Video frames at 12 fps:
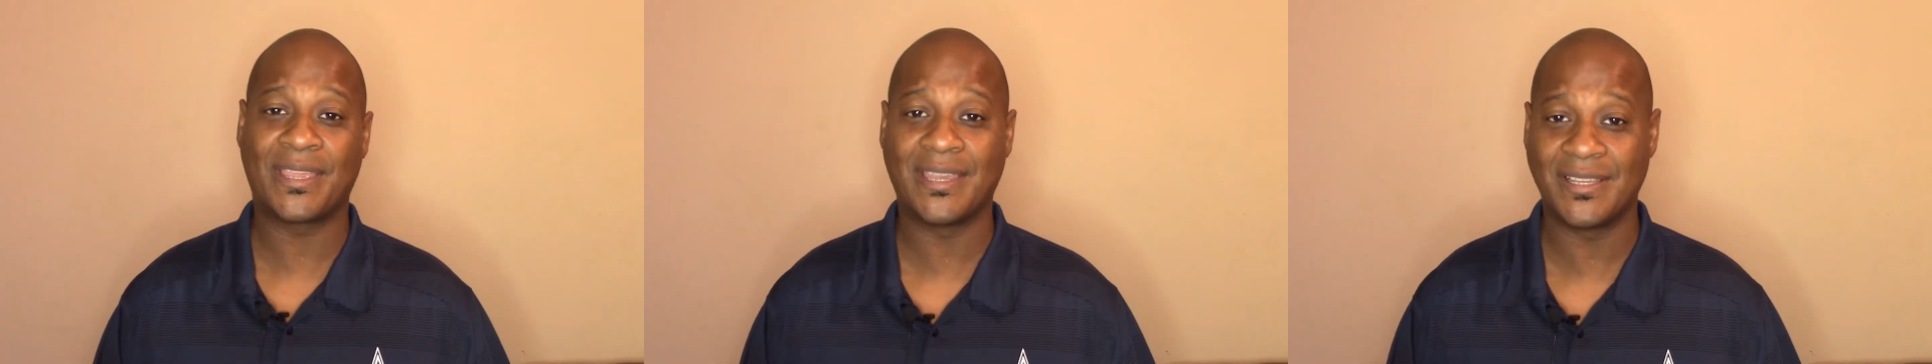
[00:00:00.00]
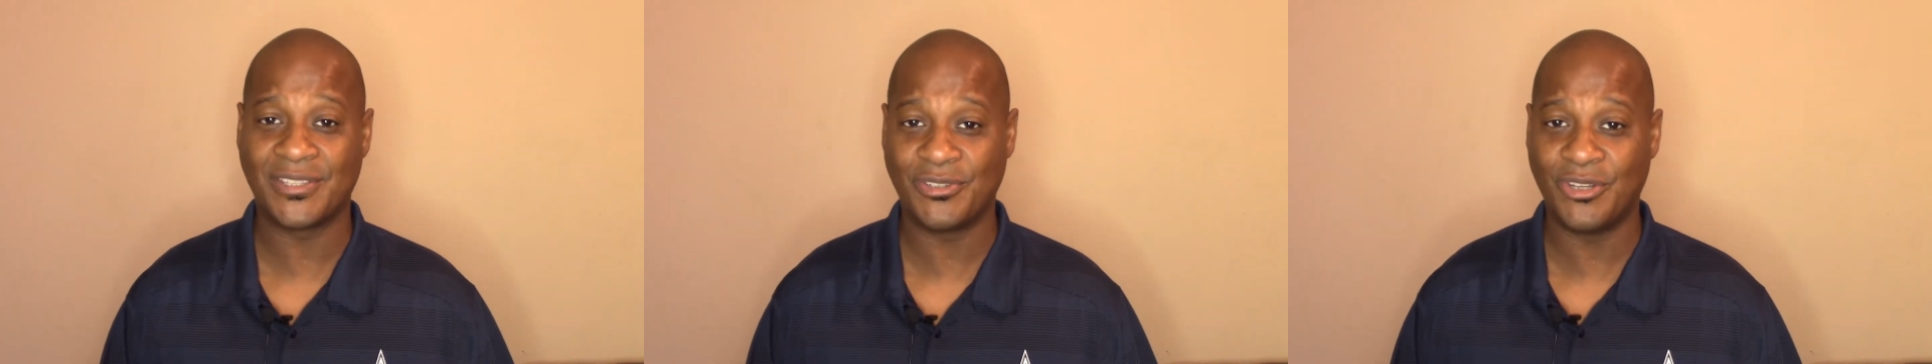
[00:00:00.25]

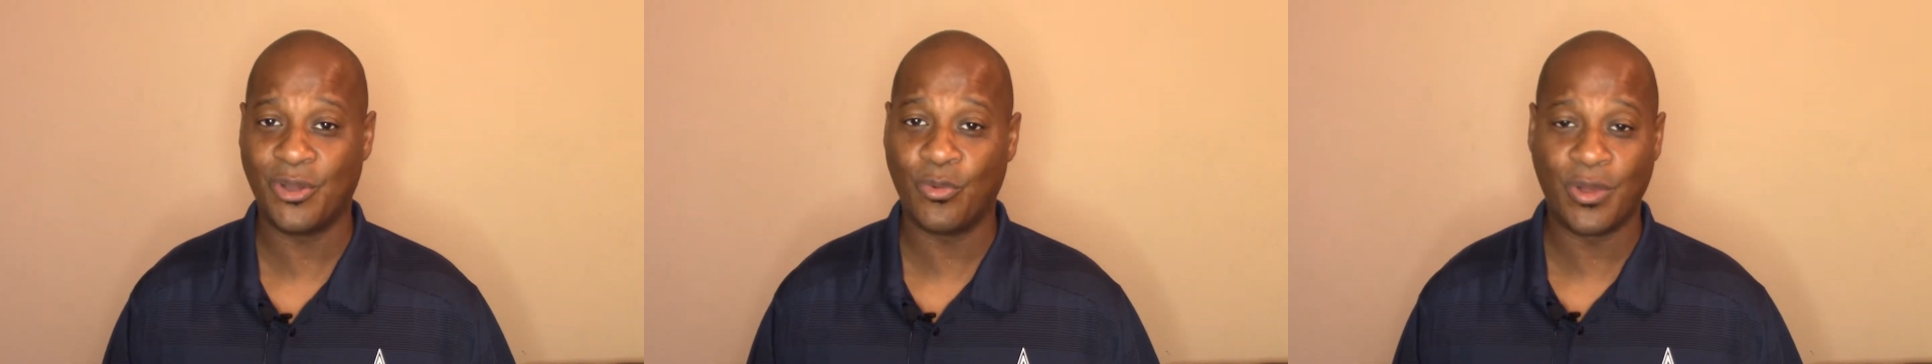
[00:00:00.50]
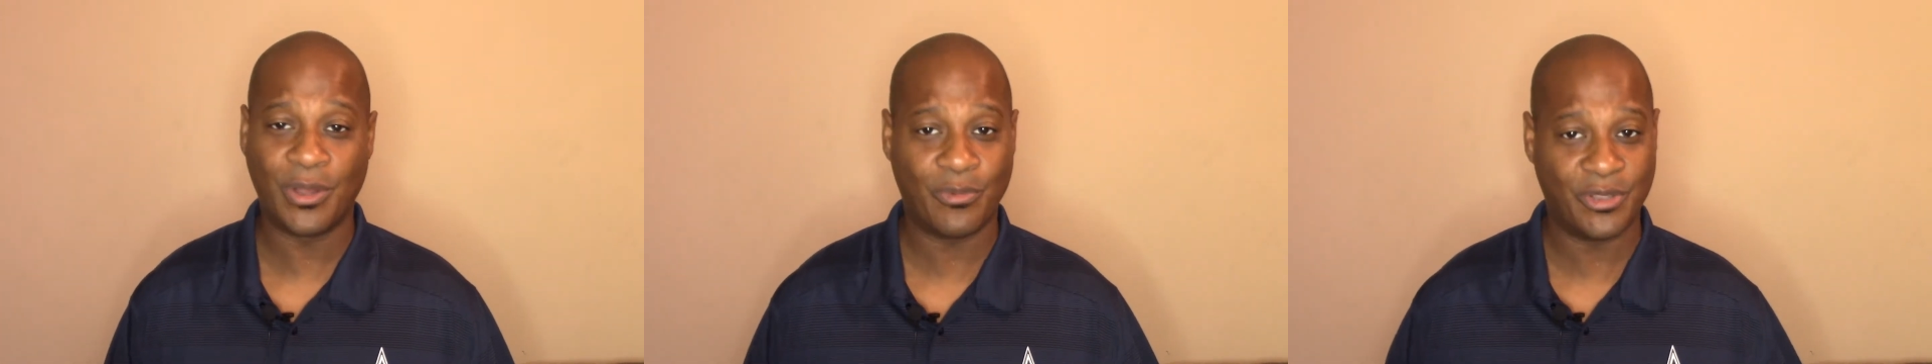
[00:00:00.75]
because you know
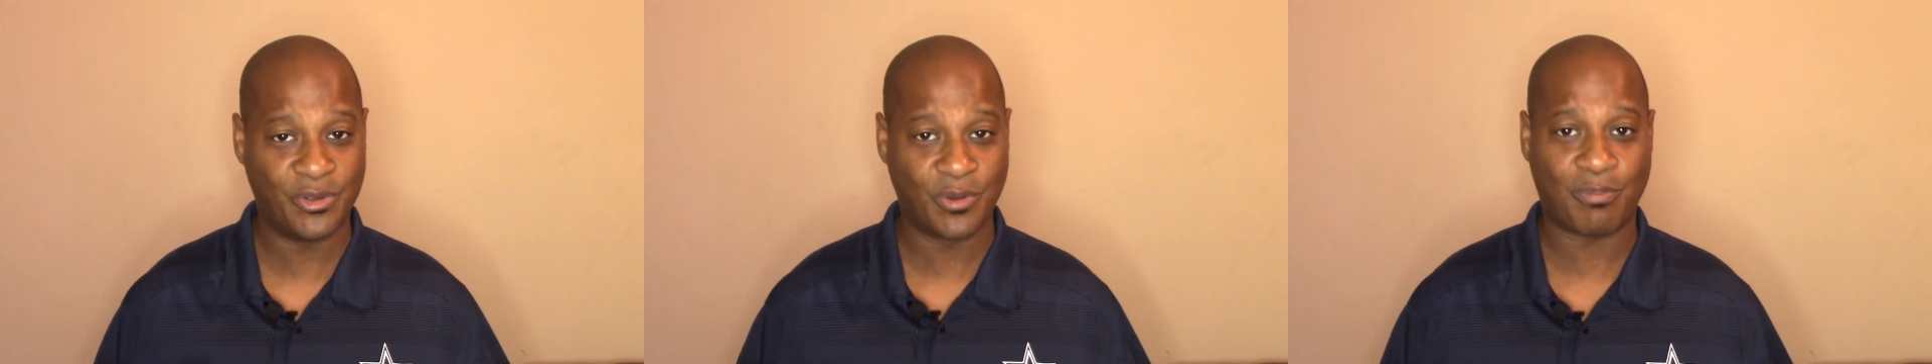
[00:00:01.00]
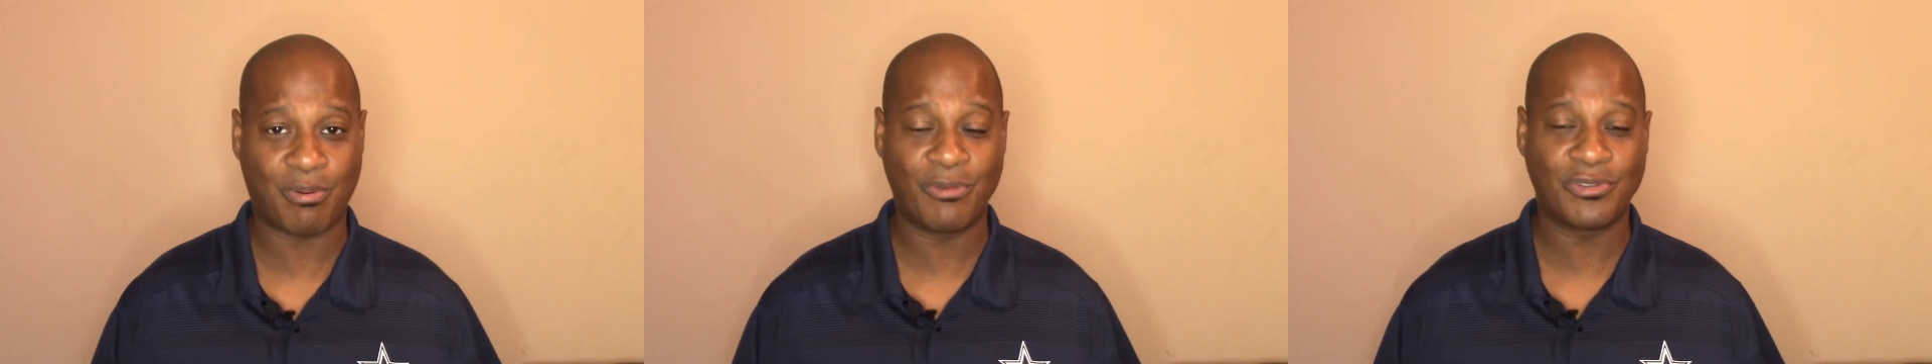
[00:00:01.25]
what, when
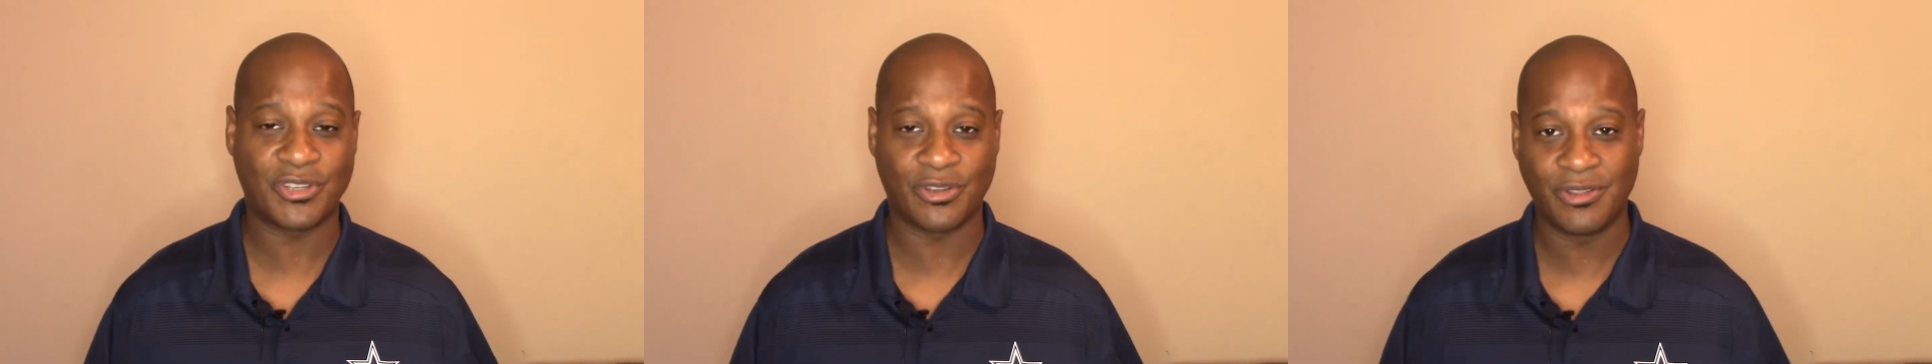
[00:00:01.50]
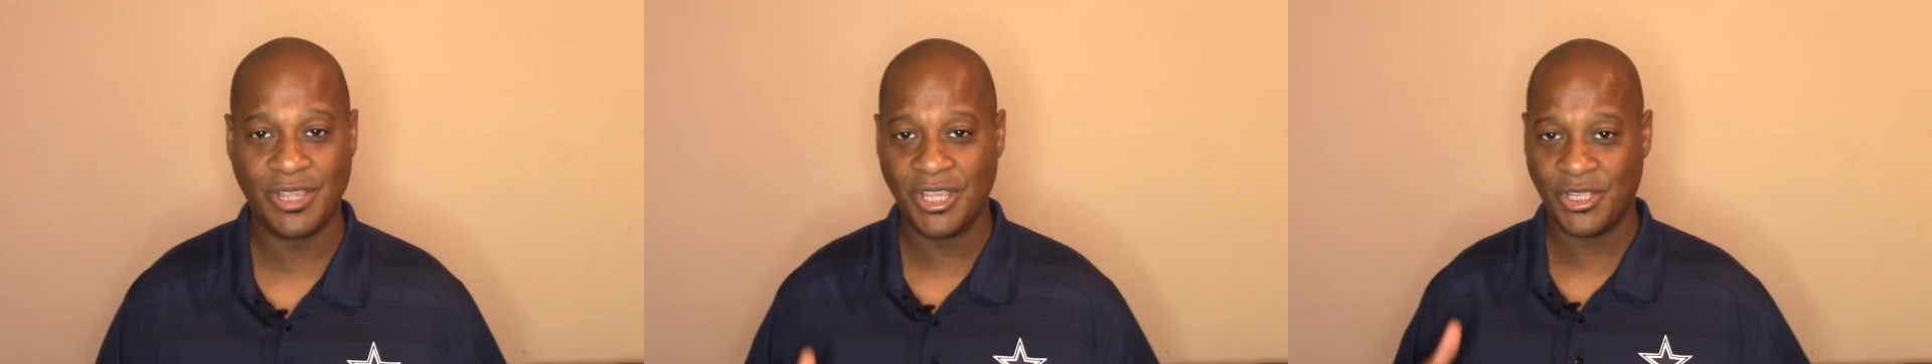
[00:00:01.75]
you approach
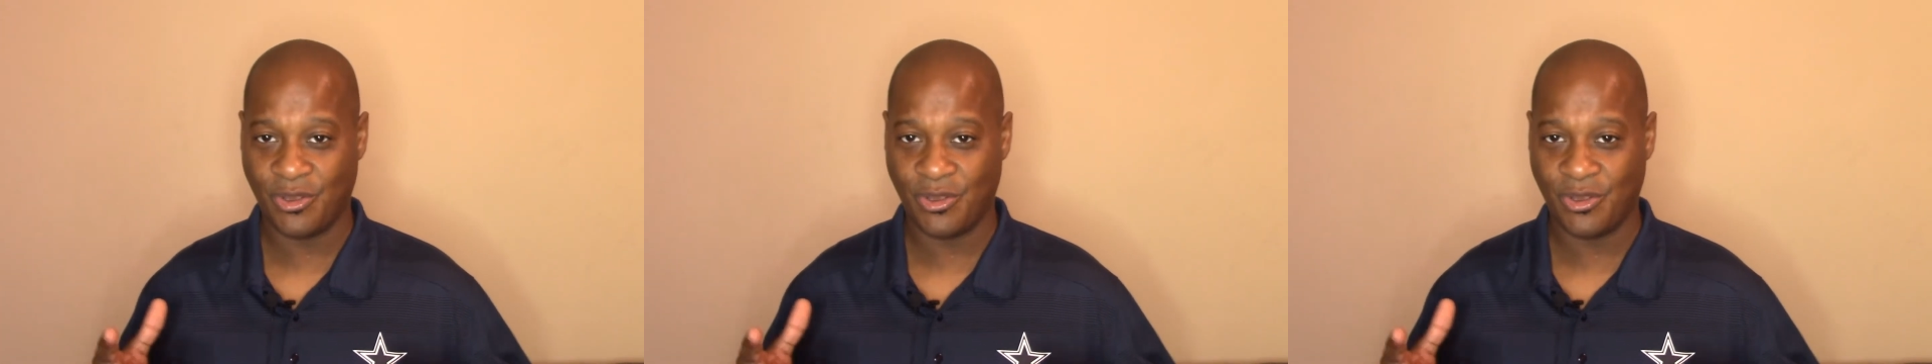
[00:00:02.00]
her,